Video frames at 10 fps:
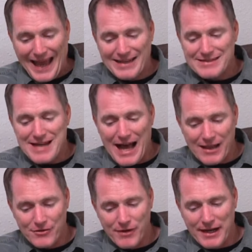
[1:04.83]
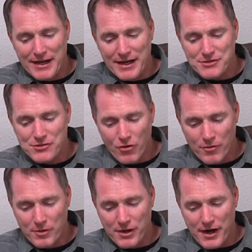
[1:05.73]
and tolerated as
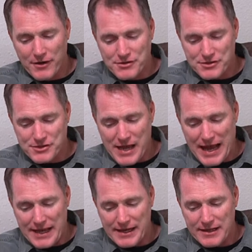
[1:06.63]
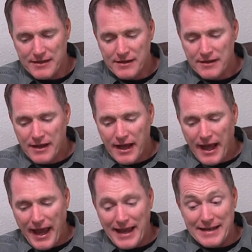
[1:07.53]
normal in our society
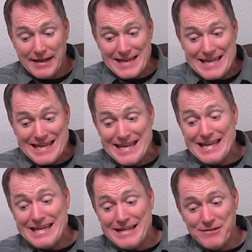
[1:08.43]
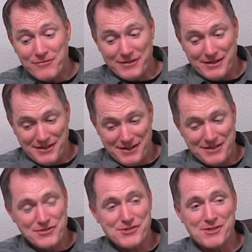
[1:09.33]
and even
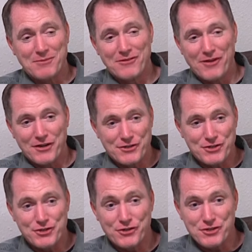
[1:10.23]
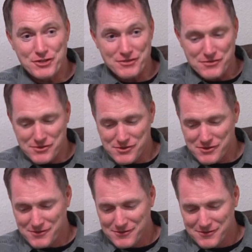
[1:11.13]
in some of our churches.